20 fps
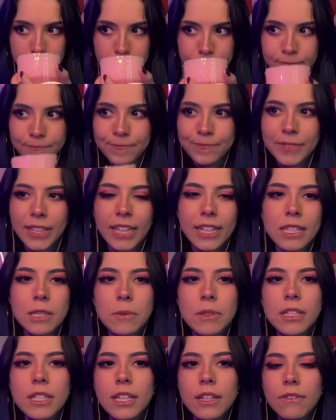Mm, and it
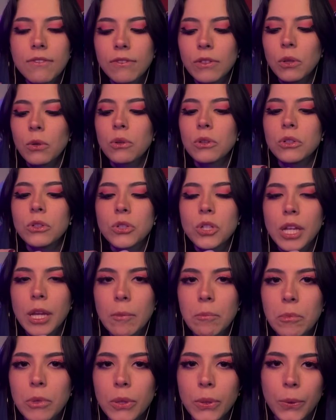smells like floral
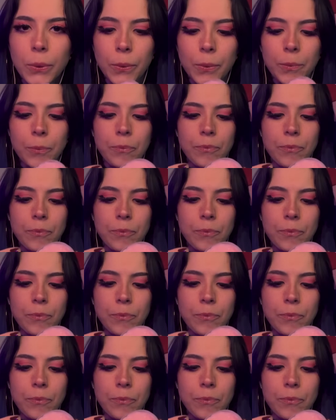shampoo.